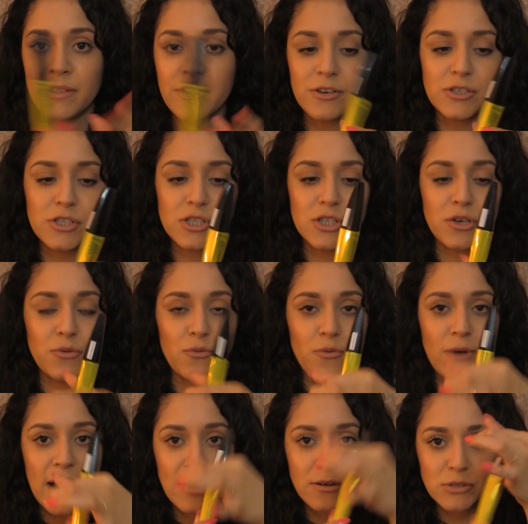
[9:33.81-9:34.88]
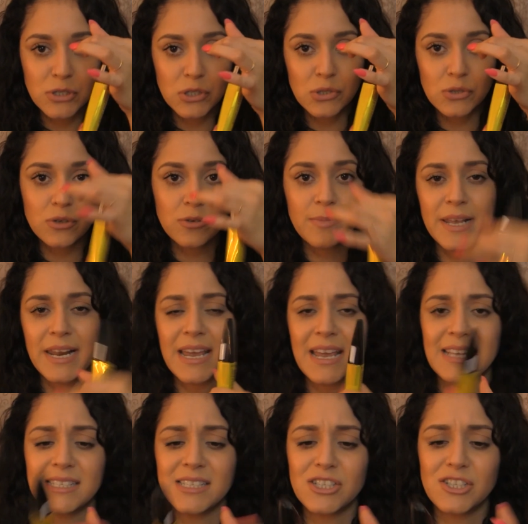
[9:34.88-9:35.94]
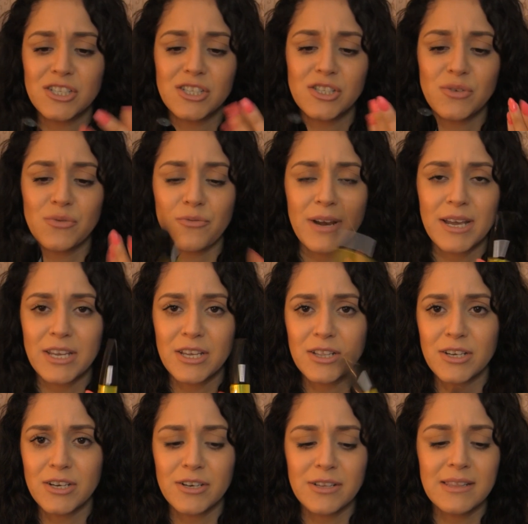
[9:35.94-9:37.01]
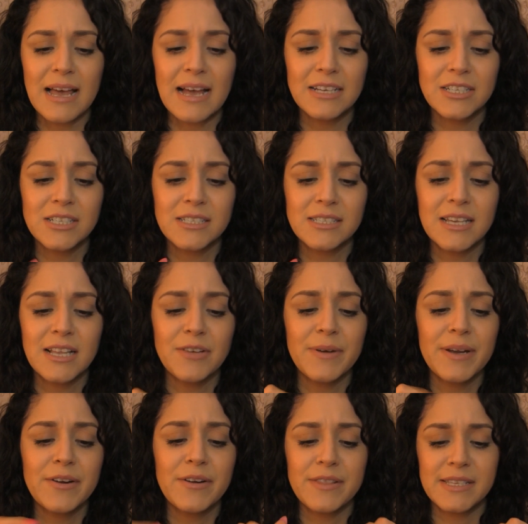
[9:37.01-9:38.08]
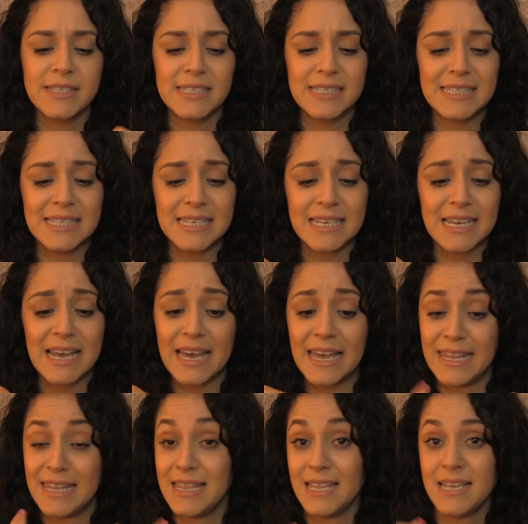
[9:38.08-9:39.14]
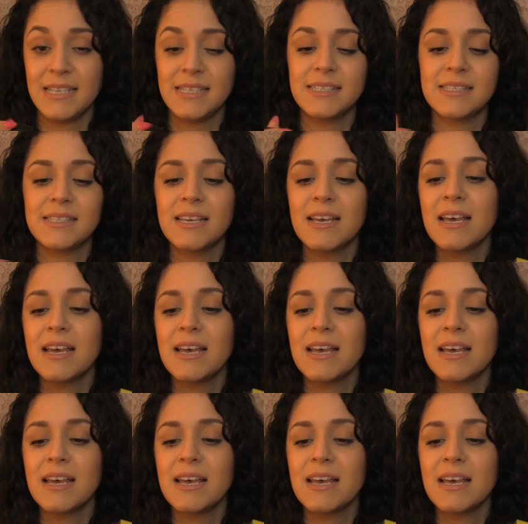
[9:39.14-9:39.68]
There's the round tube that I guess is just the regular lash accelerator, and this is the Endless.